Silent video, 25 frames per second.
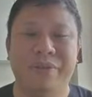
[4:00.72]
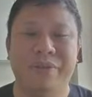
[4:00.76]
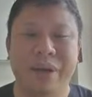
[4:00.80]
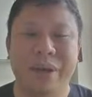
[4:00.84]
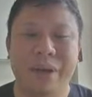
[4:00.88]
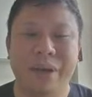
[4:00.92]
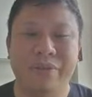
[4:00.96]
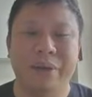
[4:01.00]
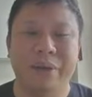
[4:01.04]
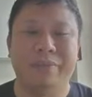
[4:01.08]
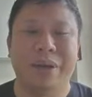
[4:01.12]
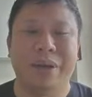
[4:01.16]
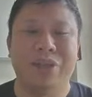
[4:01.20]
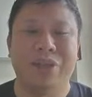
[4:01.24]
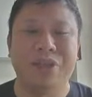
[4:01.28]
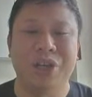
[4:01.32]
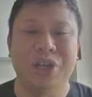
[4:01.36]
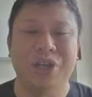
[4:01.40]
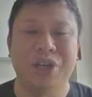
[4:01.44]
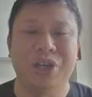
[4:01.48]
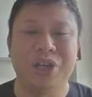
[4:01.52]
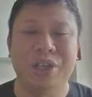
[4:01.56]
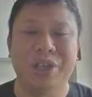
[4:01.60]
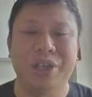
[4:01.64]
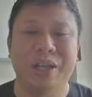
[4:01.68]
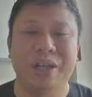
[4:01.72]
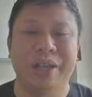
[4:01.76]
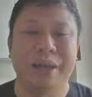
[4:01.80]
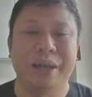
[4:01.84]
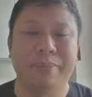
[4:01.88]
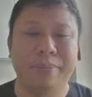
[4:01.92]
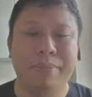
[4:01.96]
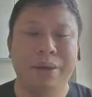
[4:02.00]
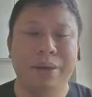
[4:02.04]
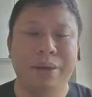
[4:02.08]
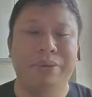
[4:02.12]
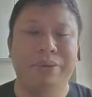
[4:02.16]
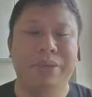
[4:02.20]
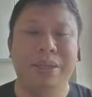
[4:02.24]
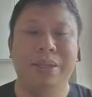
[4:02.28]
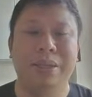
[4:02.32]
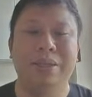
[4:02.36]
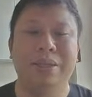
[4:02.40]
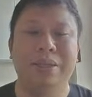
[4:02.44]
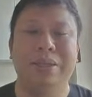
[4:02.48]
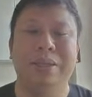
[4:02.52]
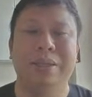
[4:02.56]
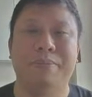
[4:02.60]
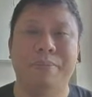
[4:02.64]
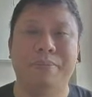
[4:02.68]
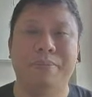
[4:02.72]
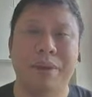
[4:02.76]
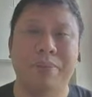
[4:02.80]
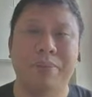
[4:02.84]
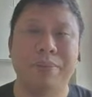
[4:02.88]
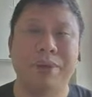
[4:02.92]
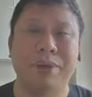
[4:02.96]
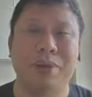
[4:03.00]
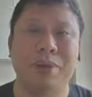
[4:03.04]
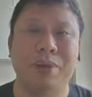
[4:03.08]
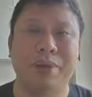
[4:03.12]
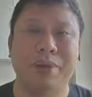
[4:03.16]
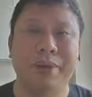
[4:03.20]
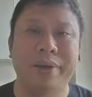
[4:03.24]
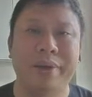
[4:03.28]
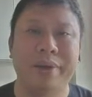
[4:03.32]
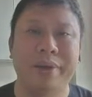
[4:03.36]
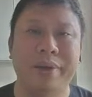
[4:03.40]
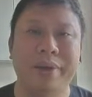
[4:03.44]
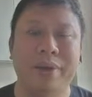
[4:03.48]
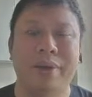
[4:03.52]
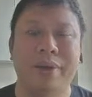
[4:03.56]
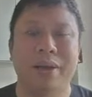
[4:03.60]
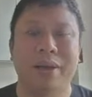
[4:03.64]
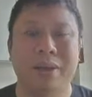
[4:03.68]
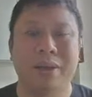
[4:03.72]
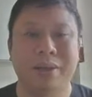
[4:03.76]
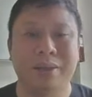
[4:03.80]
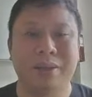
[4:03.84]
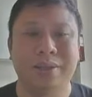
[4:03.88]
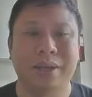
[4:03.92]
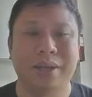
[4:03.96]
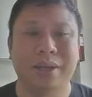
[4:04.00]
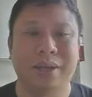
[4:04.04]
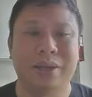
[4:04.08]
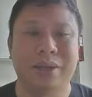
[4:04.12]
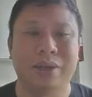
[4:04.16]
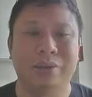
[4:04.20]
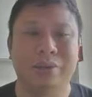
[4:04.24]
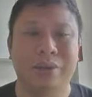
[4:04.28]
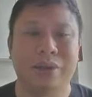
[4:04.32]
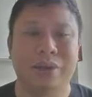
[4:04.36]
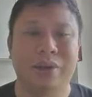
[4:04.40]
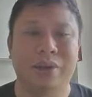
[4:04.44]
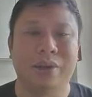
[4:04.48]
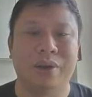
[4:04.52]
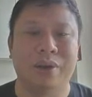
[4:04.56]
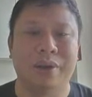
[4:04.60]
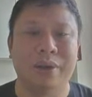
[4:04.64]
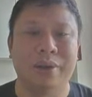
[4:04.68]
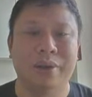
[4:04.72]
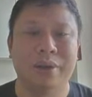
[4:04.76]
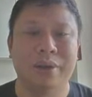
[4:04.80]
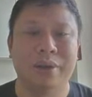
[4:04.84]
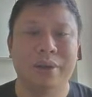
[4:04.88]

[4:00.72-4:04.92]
varied by changing the number of turns in the primary coil and the secondary coil.